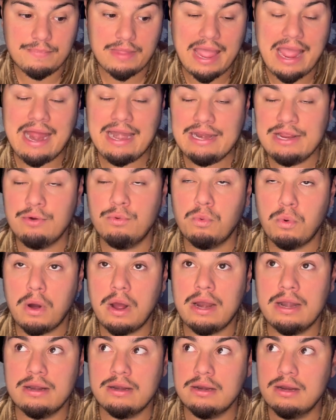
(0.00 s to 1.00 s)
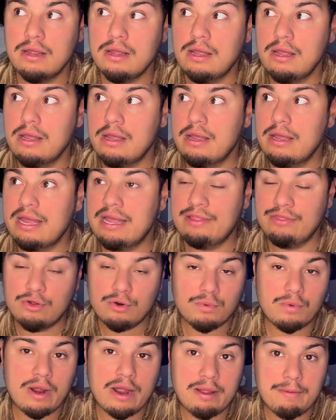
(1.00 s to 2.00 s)
anyone in their
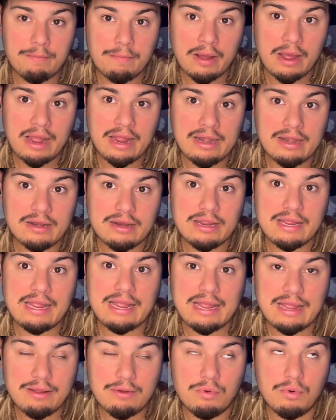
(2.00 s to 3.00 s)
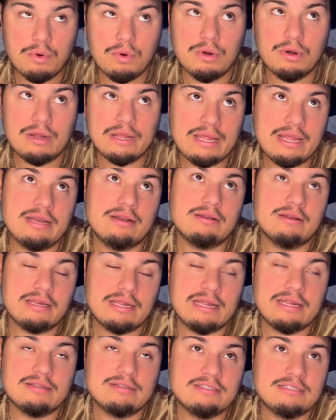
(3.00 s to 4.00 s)
right mind
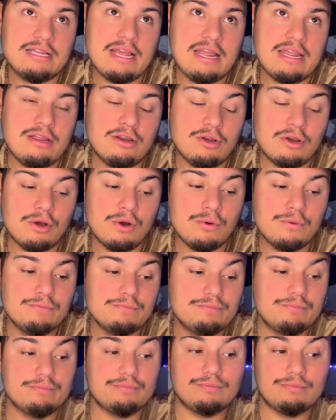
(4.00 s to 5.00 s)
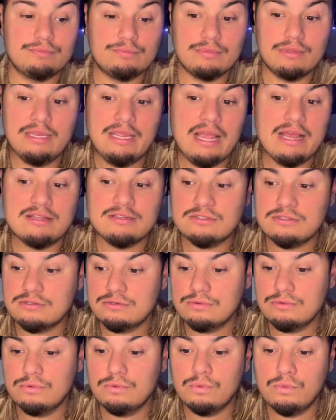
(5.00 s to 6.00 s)
can say, you know, yes,
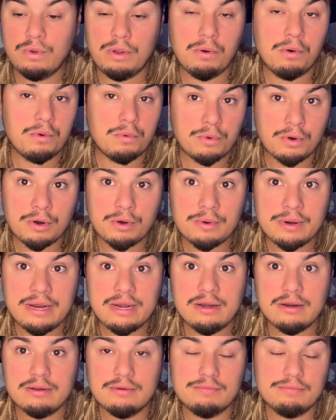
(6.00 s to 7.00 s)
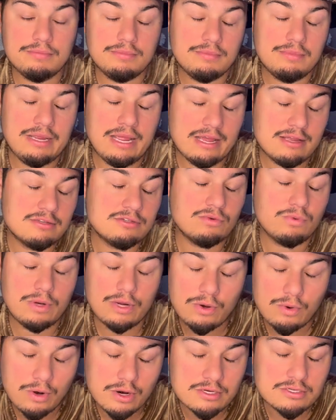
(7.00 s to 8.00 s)
we were worried. Yes, we
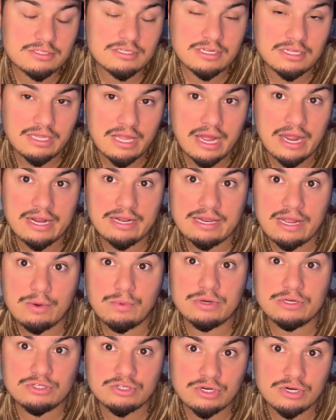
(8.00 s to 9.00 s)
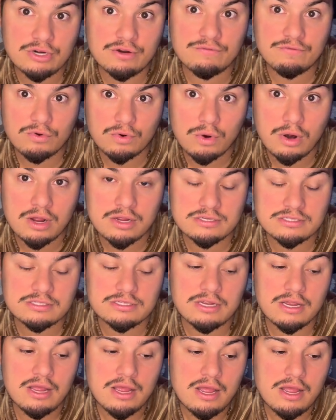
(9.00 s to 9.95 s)
crossed the line that we shouldn't have crossed.